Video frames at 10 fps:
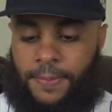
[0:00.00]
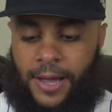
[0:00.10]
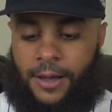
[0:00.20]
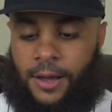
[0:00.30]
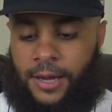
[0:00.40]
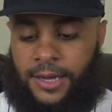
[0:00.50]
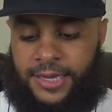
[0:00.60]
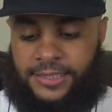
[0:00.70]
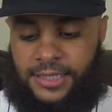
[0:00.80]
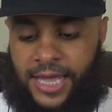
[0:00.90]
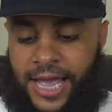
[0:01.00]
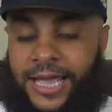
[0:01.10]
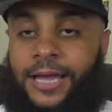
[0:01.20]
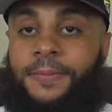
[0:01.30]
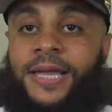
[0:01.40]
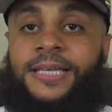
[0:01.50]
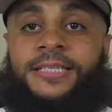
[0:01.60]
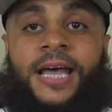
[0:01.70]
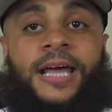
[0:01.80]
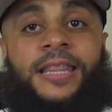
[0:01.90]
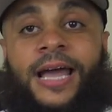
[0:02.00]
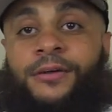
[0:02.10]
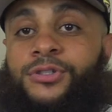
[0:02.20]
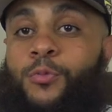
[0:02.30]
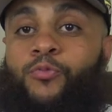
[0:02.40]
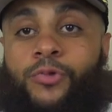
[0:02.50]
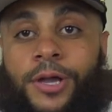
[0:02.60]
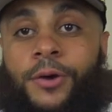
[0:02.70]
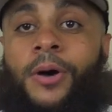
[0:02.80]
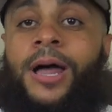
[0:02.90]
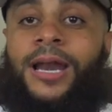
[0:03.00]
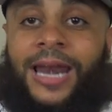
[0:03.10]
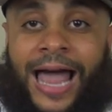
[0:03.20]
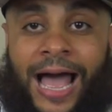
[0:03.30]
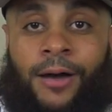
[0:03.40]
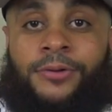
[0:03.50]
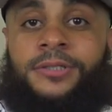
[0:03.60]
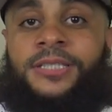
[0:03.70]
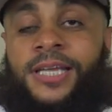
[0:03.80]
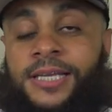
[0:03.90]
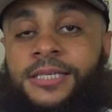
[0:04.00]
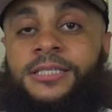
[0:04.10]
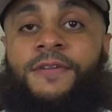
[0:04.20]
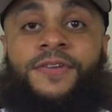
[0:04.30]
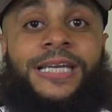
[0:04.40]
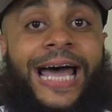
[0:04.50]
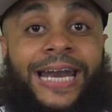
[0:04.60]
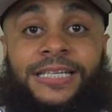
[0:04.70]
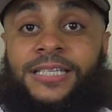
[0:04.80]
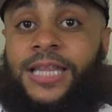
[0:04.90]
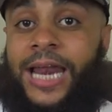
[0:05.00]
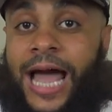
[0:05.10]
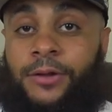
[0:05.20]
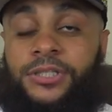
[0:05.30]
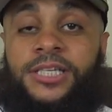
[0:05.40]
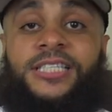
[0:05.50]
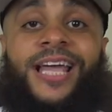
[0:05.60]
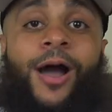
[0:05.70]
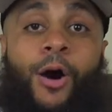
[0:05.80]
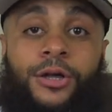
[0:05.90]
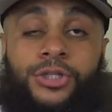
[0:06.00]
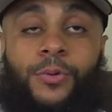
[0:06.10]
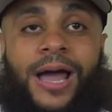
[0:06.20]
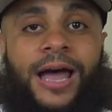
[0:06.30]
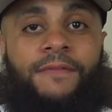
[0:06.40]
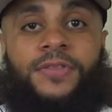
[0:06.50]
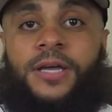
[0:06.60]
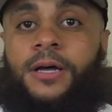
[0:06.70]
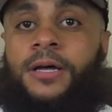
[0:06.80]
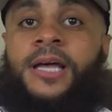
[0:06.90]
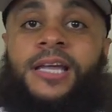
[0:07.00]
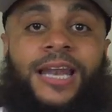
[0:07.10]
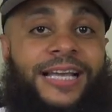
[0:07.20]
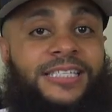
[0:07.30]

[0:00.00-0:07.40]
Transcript: about uh, Into the AM is they have some real loud tees. If you're not into the loud tees, they also have the like